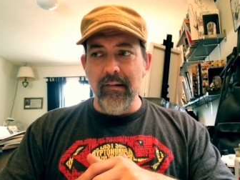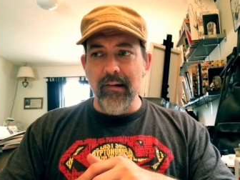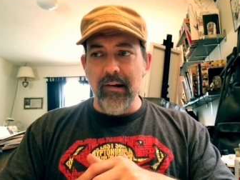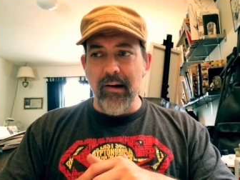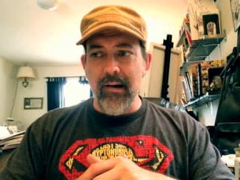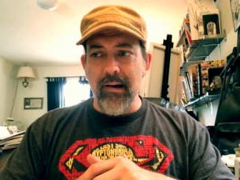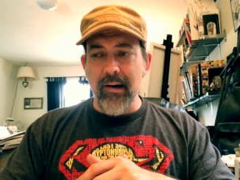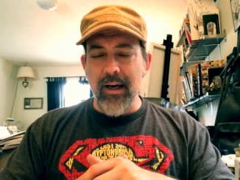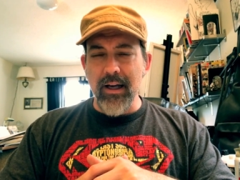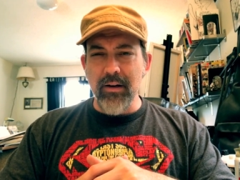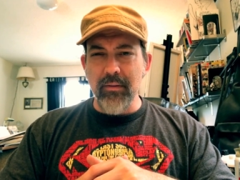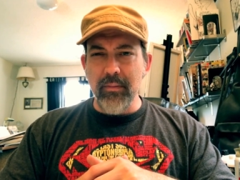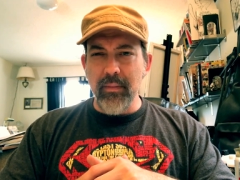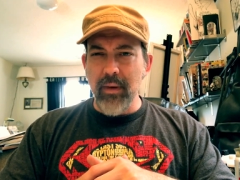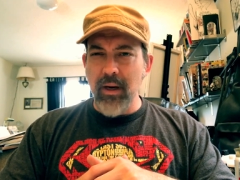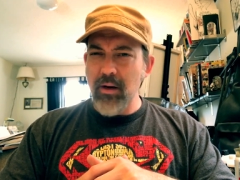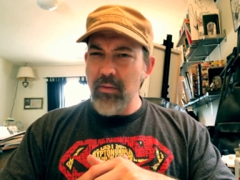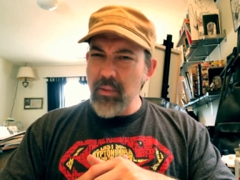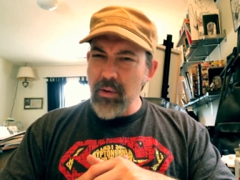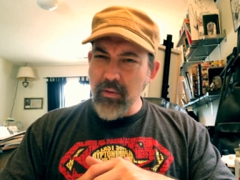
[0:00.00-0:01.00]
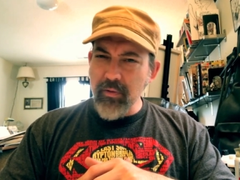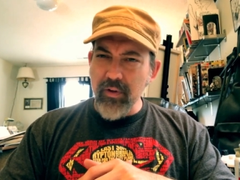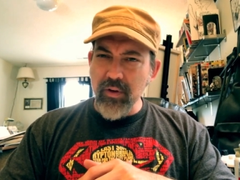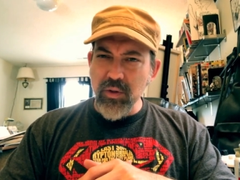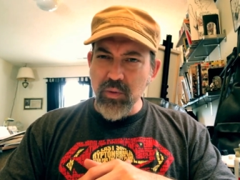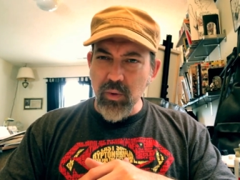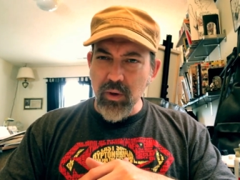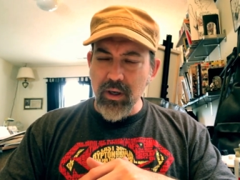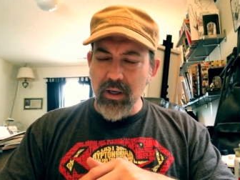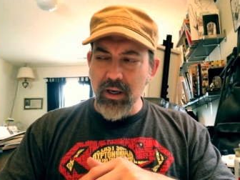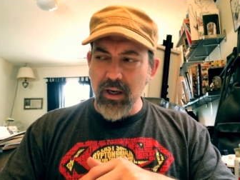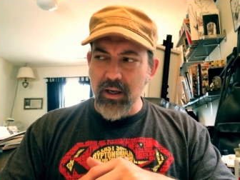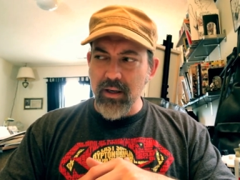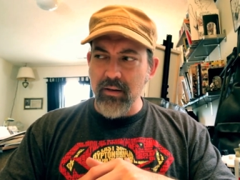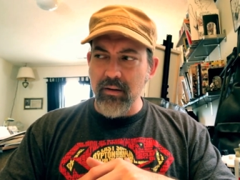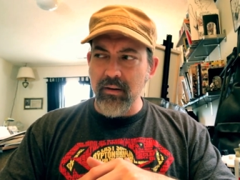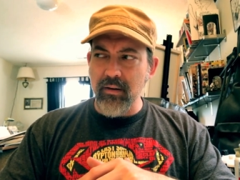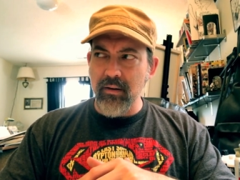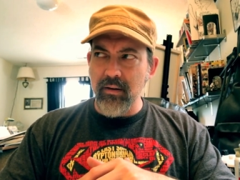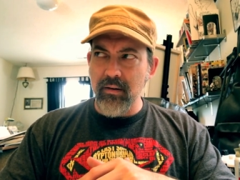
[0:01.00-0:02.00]
Uh, I don't I don't remember if he was working
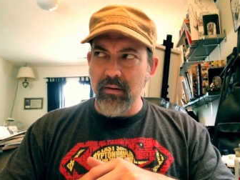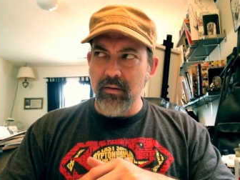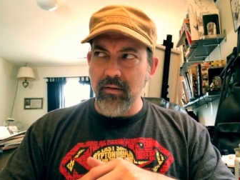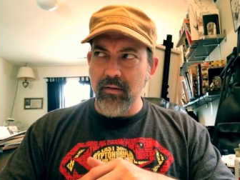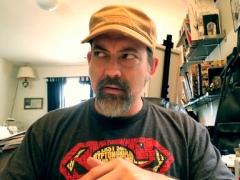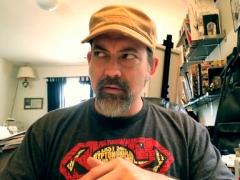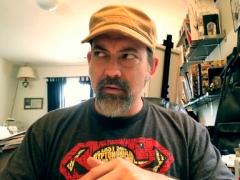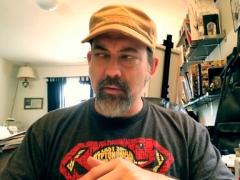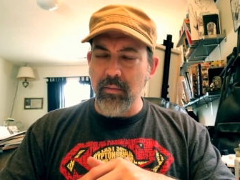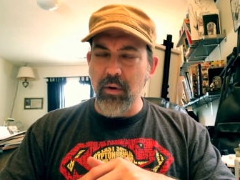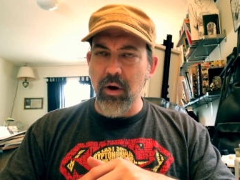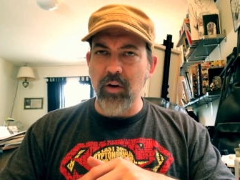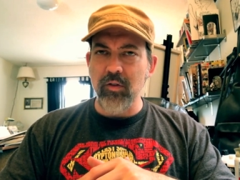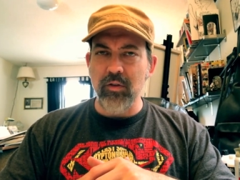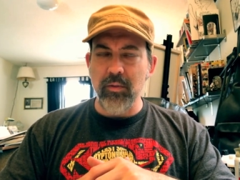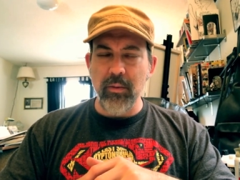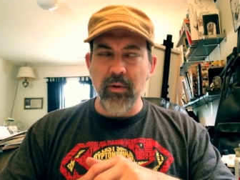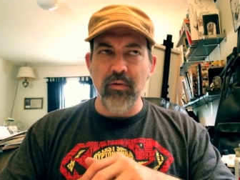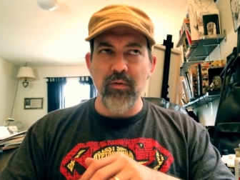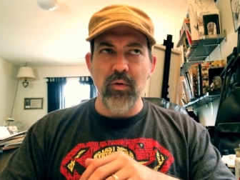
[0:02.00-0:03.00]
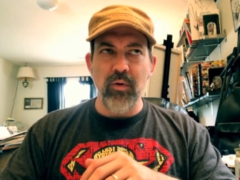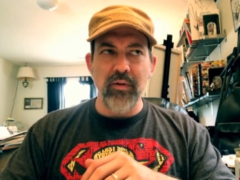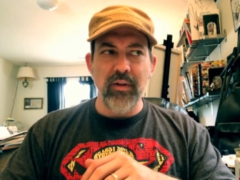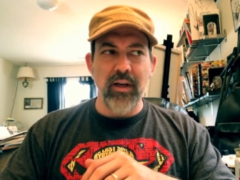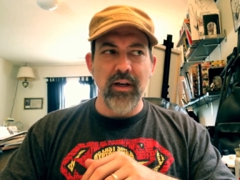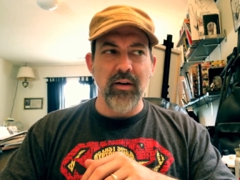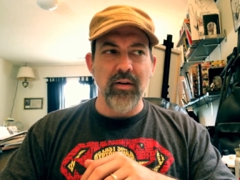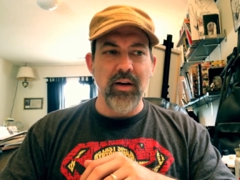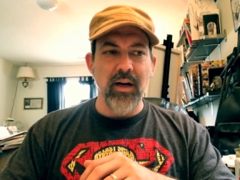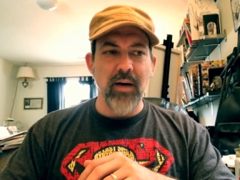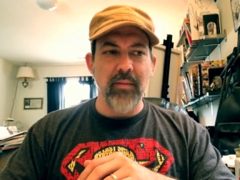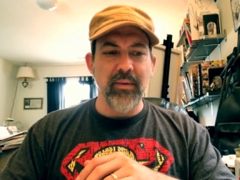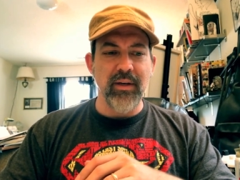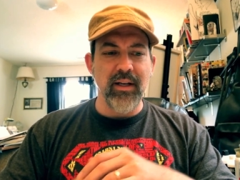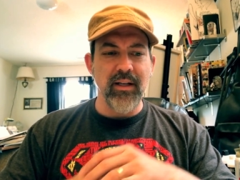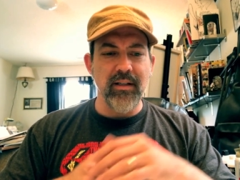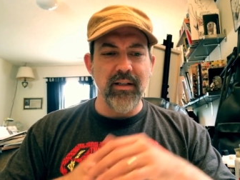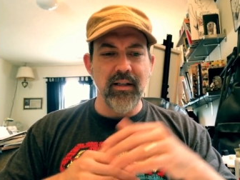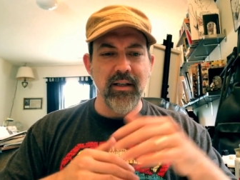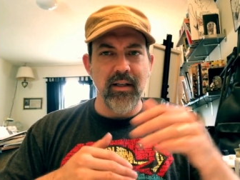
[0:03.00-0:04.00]
on for Marvel before that or not, but he
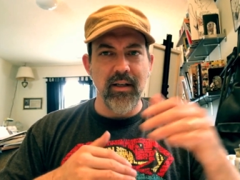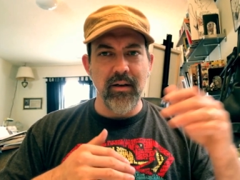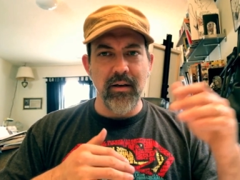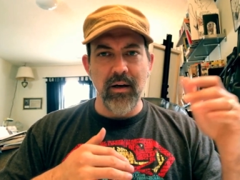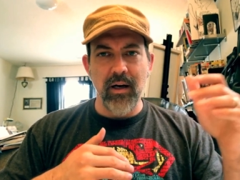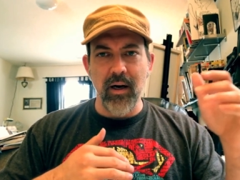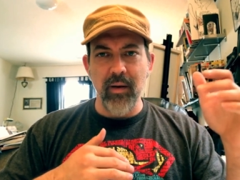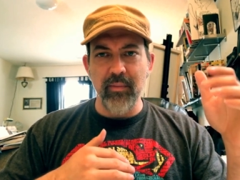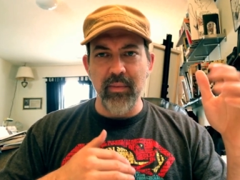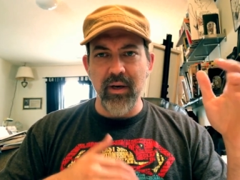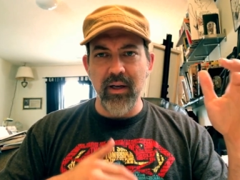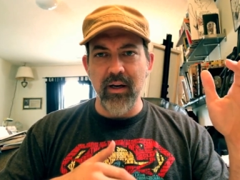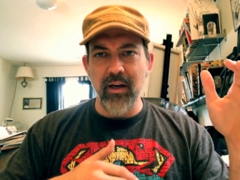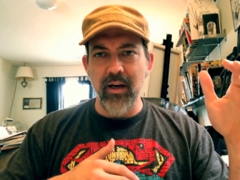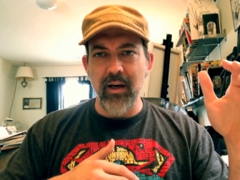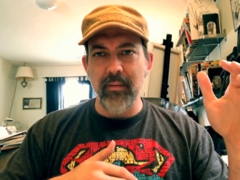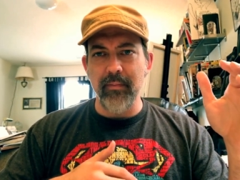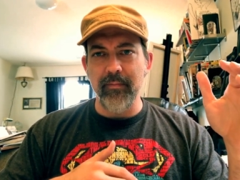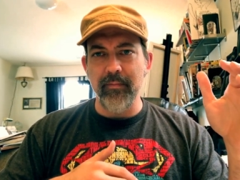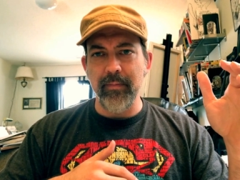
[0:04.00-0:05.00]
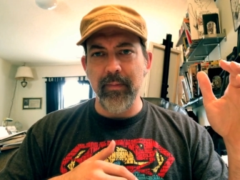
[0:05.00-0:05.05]
had done a, a pinup,